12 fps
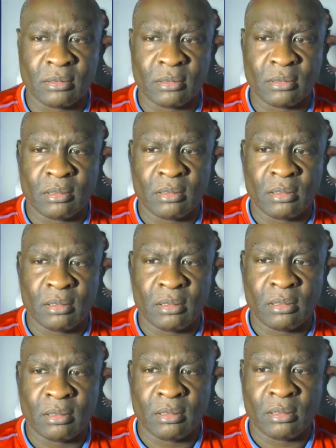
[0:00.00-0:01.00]

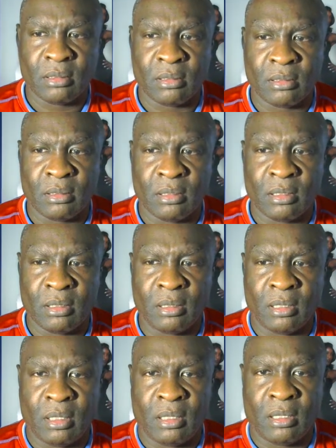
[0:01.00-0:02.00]
Nothing is said.